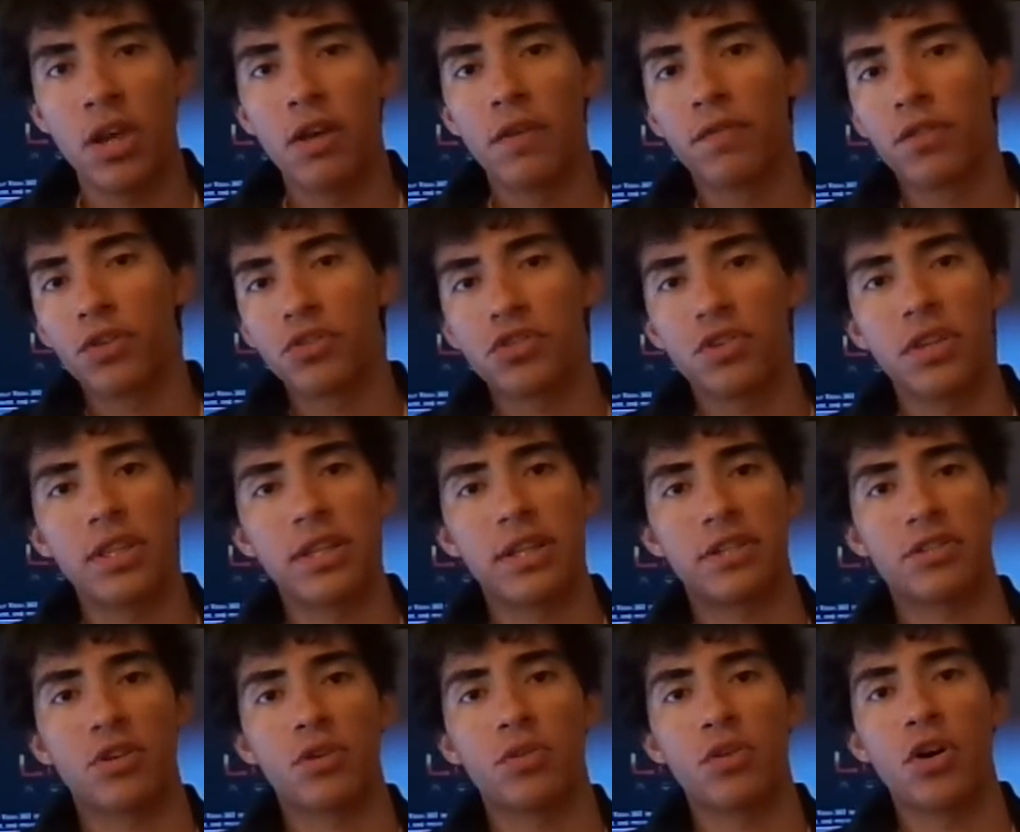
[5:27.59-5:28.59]
For those of you
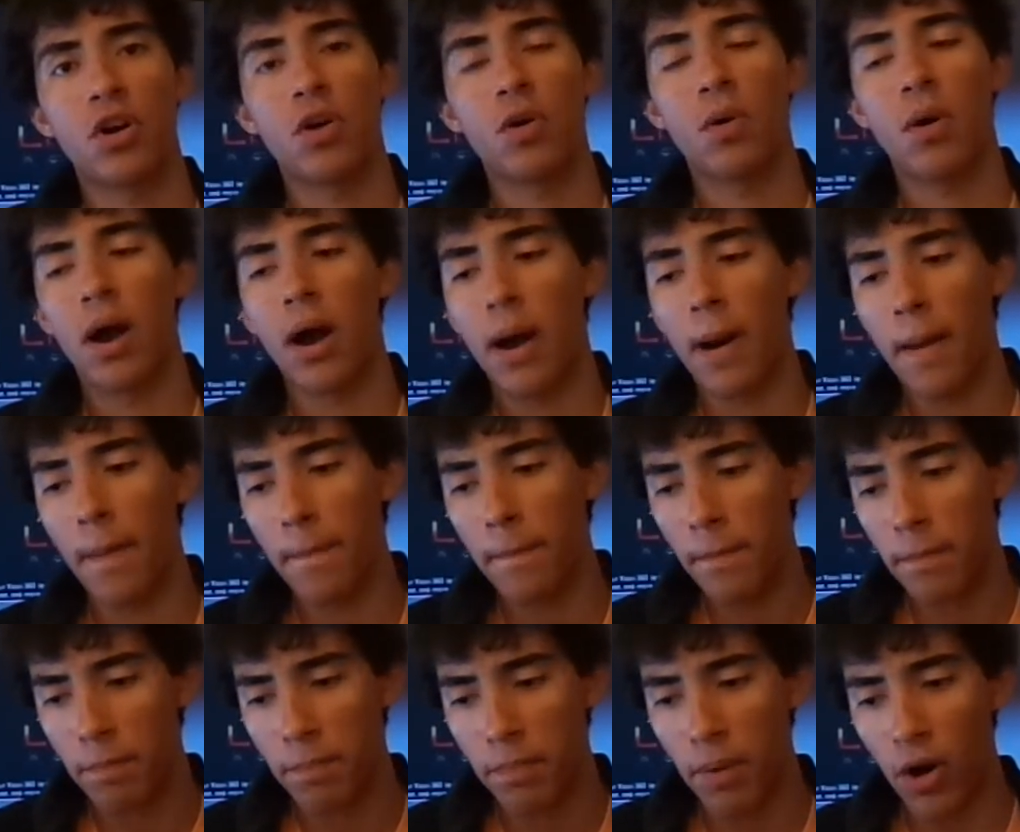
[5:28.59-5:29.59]
that don't know,
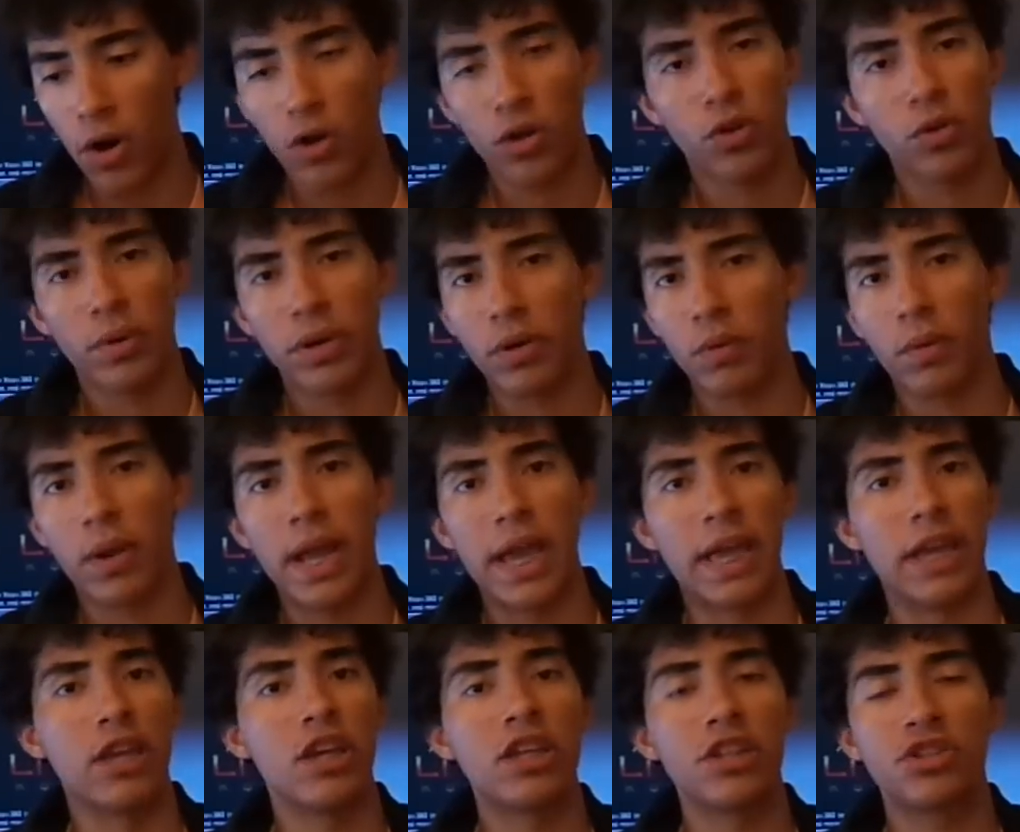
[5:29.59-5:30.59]
ball grid
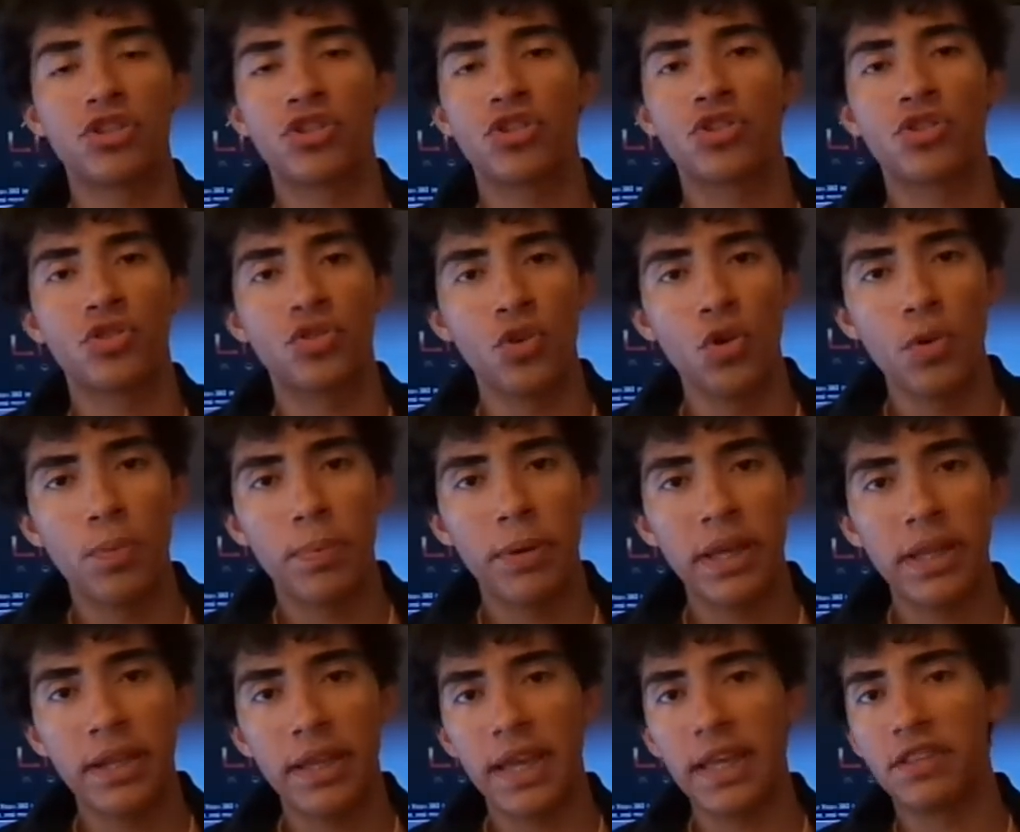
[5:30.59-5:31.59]
array. It's
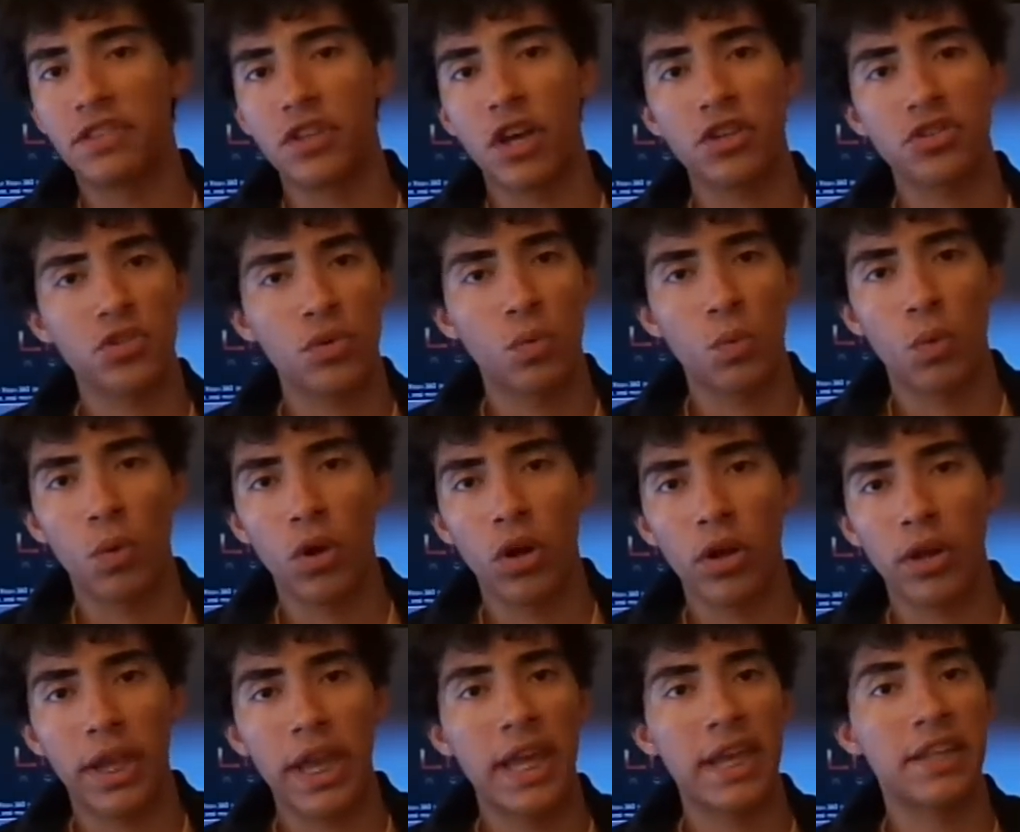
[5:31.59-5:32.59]
stupid, it doesn't
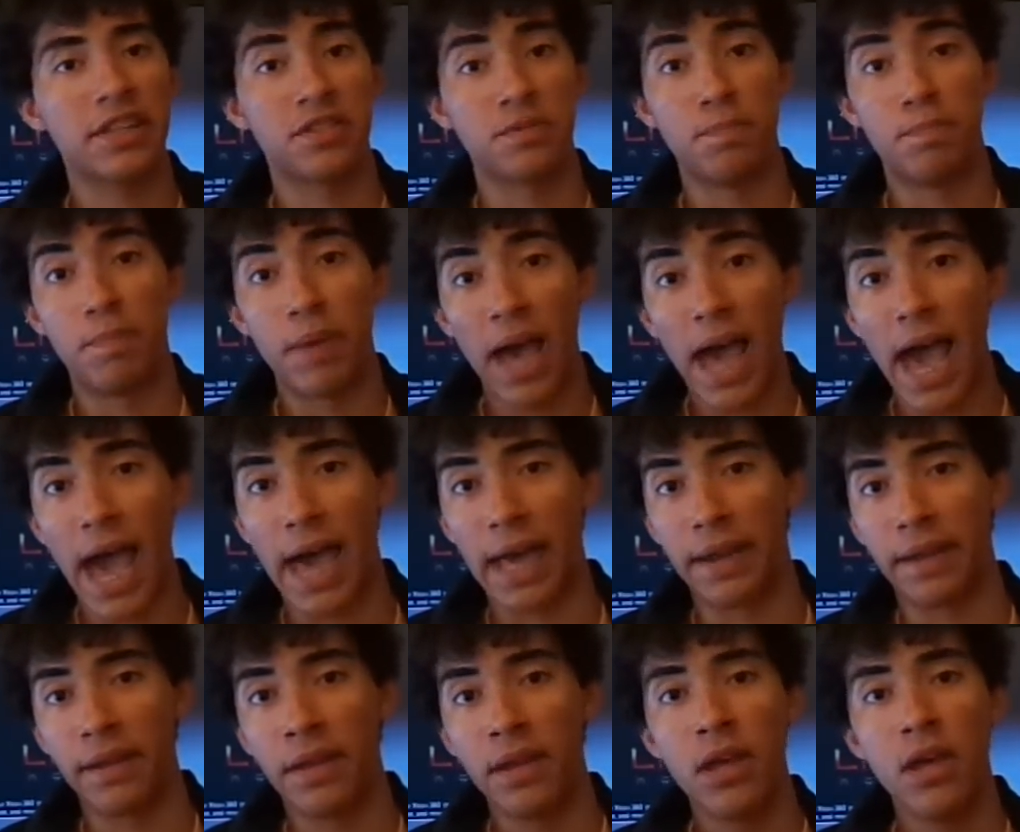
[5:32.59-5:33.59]
work, and it's bad.